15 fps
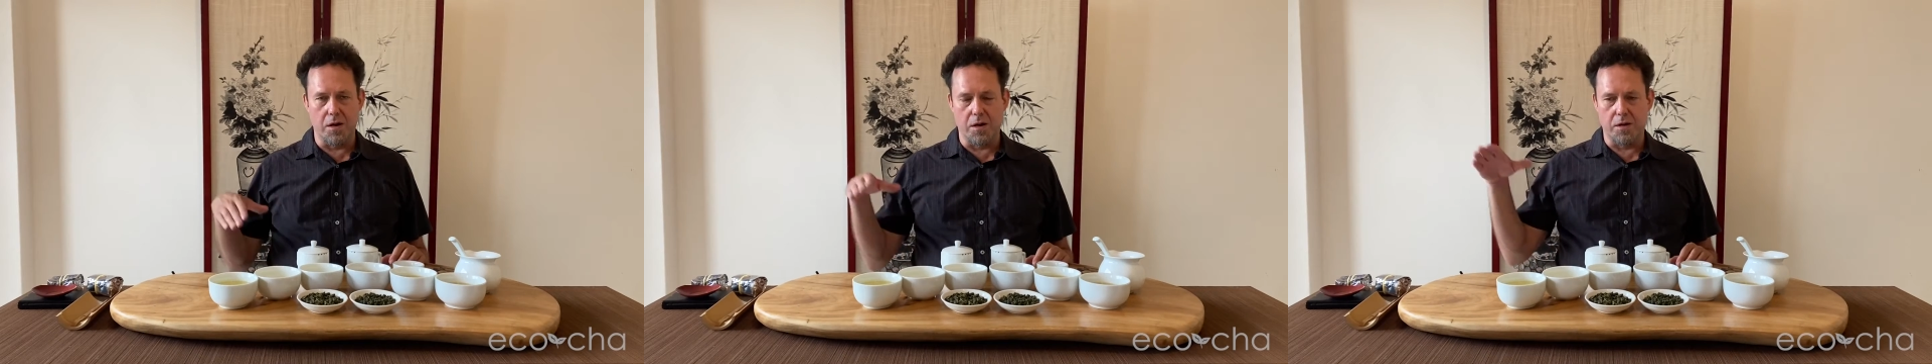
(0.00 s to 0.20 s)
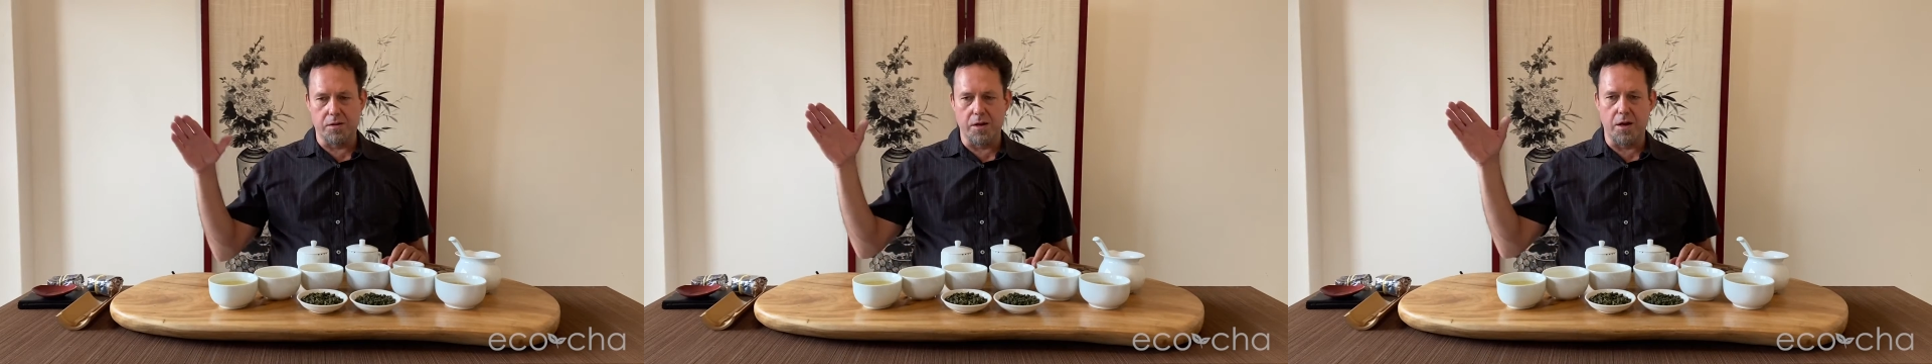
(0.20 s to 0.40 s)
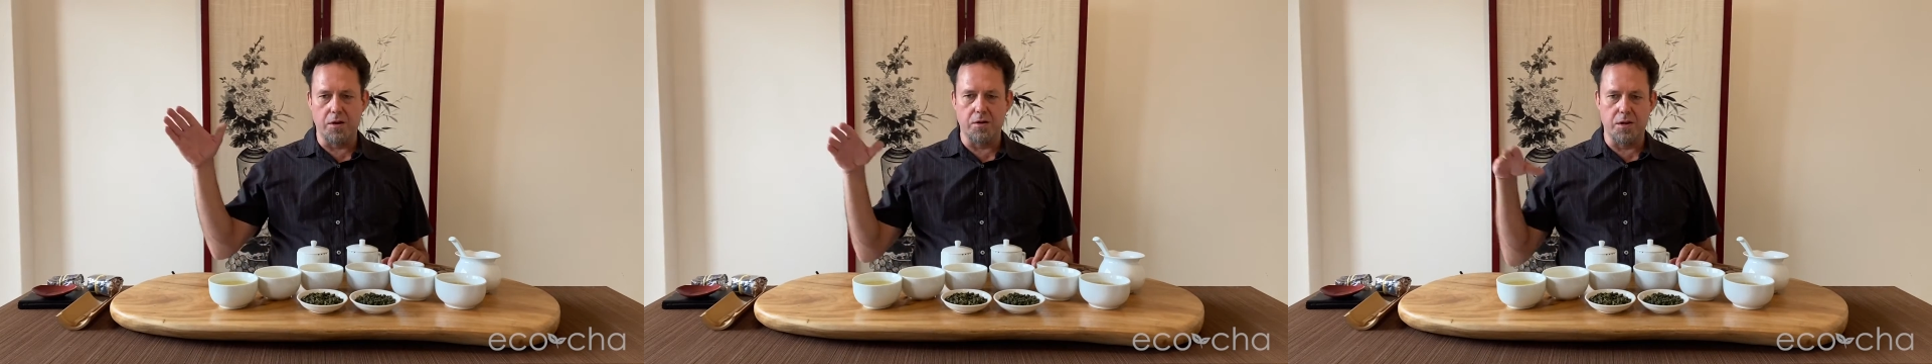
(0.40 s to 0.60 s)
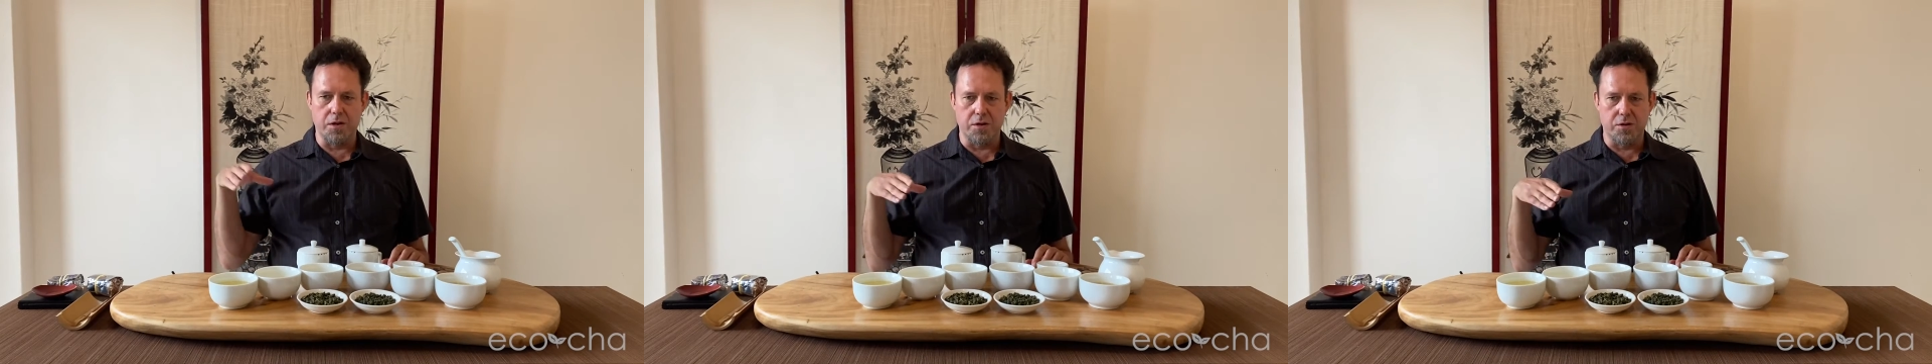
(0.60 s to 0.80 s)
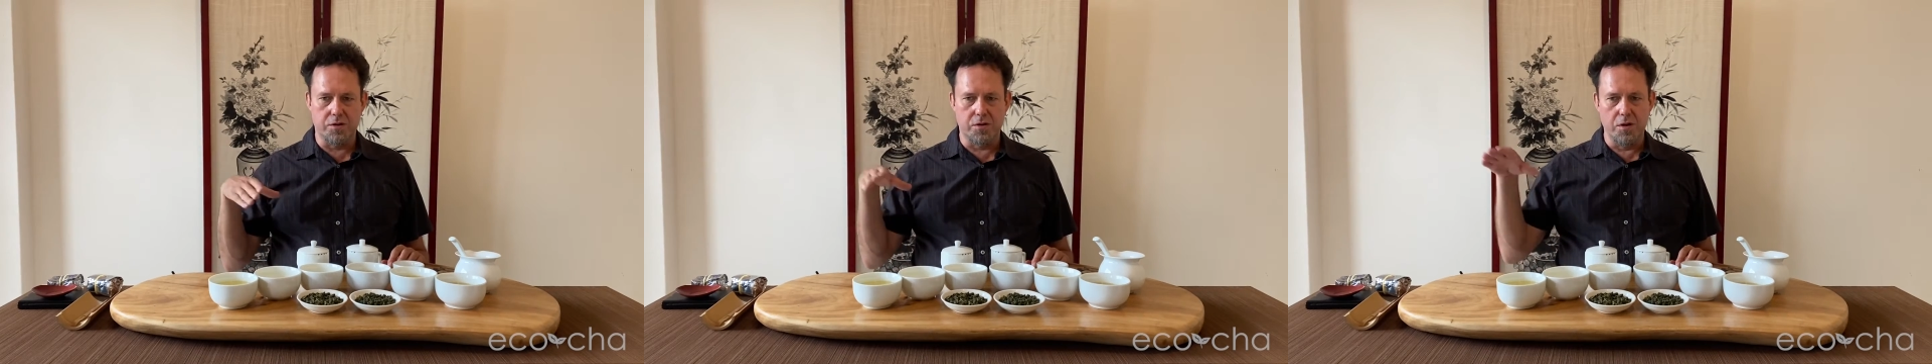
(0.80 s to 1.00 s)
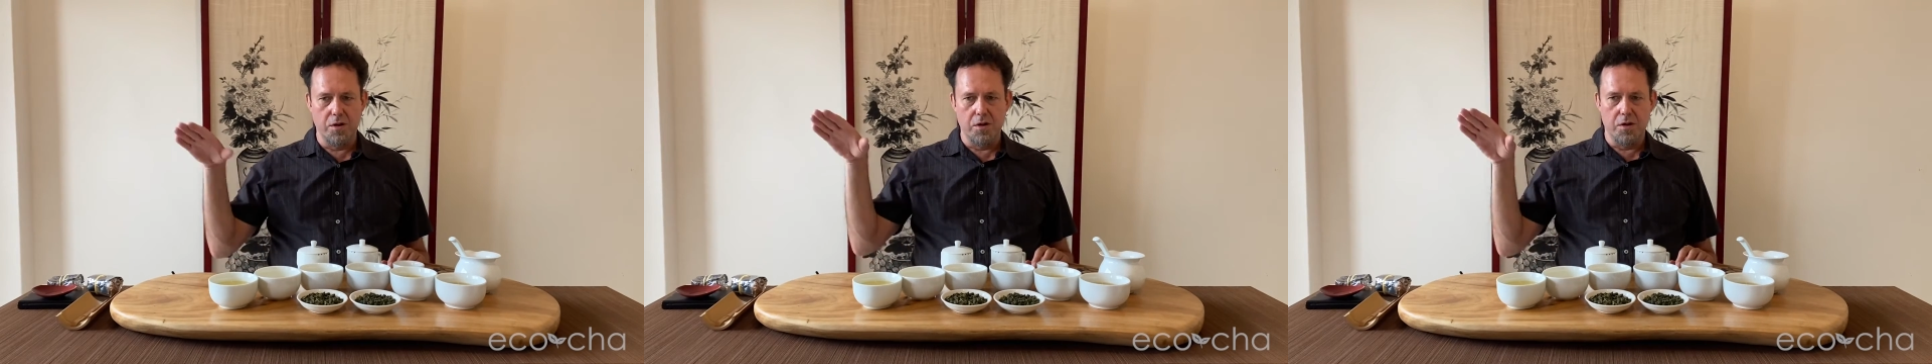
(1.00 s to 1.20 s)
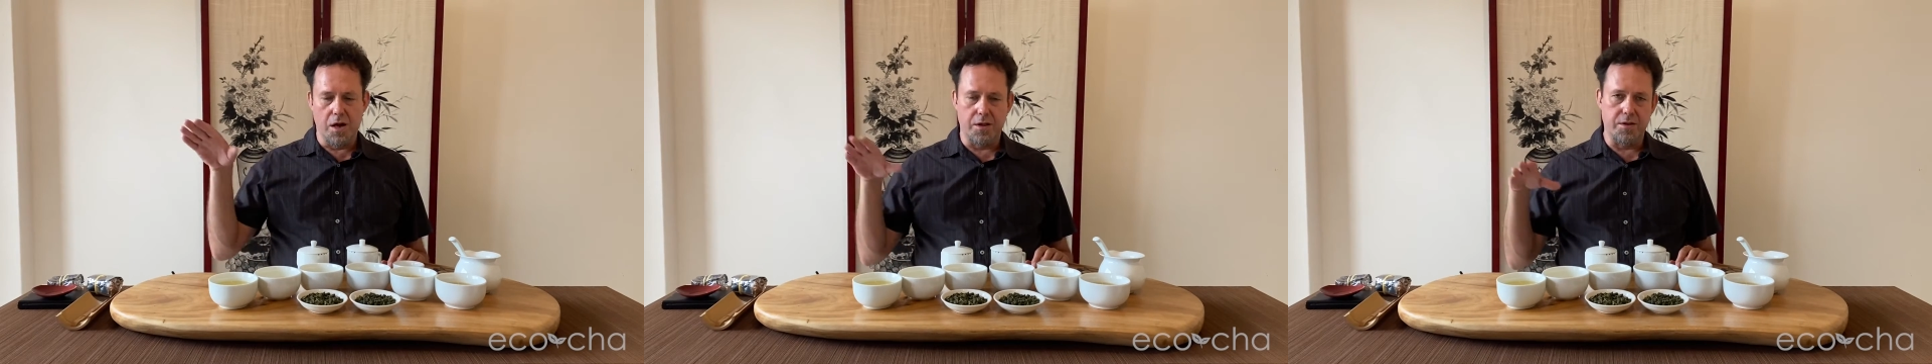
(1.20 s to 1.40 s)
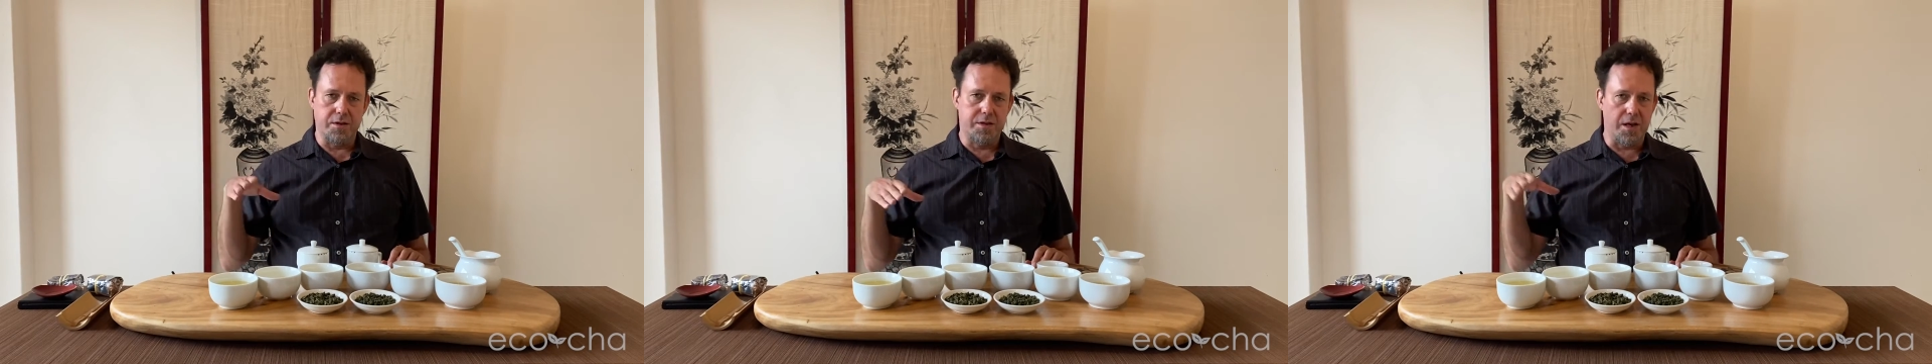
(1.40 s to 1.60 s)
Daiyuling is
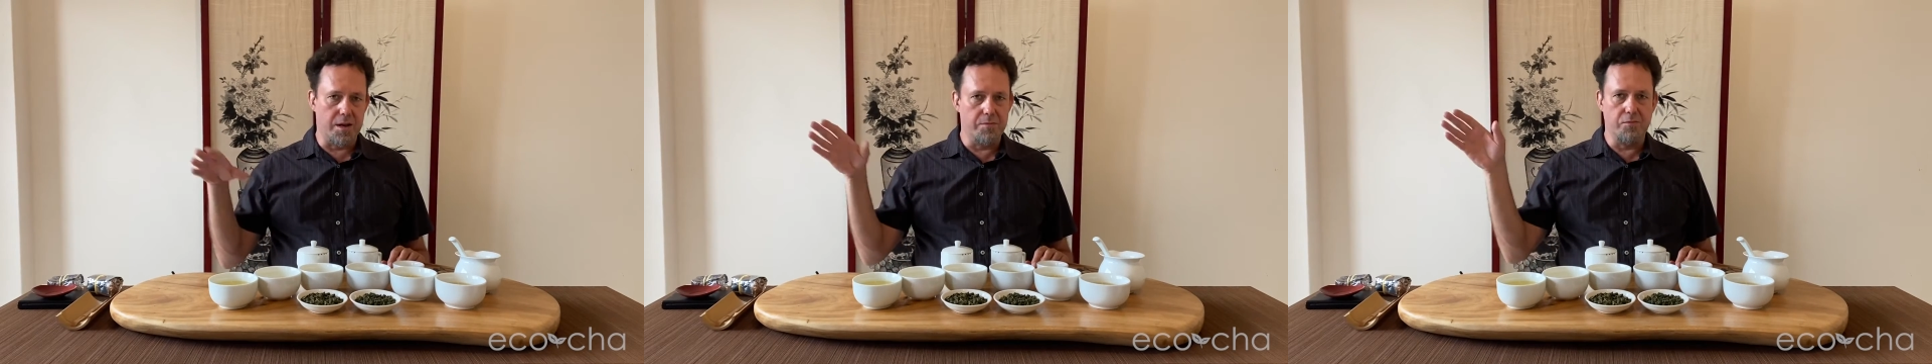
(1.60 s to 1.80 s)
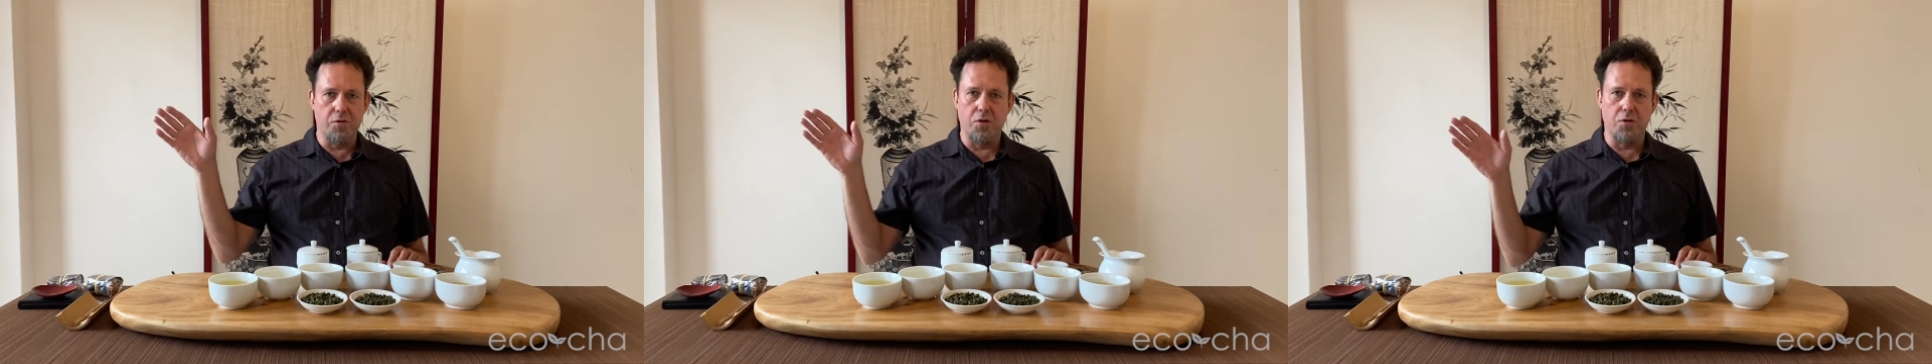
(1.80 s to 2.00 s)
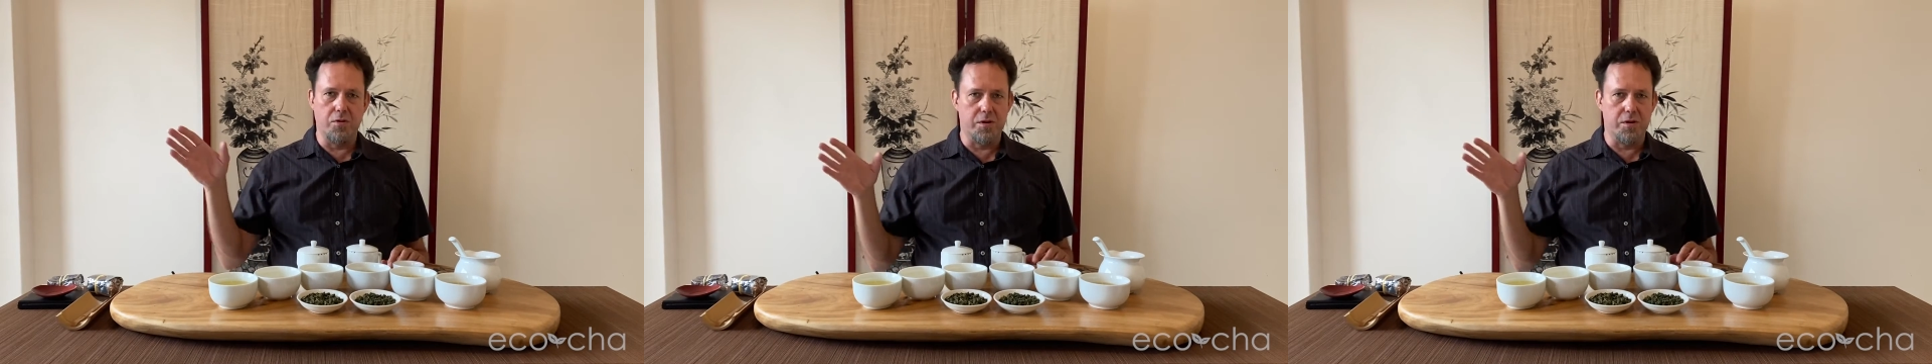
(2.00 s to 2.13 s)
on the same road,